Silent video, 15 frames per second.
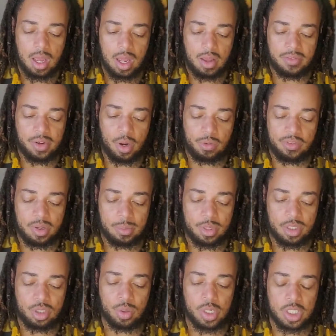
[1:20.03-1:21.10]
of November
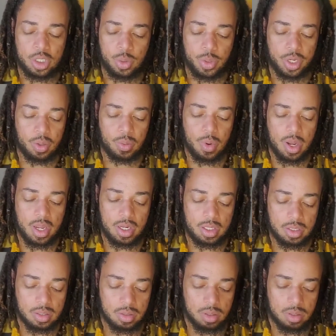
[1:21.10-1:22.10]
2021.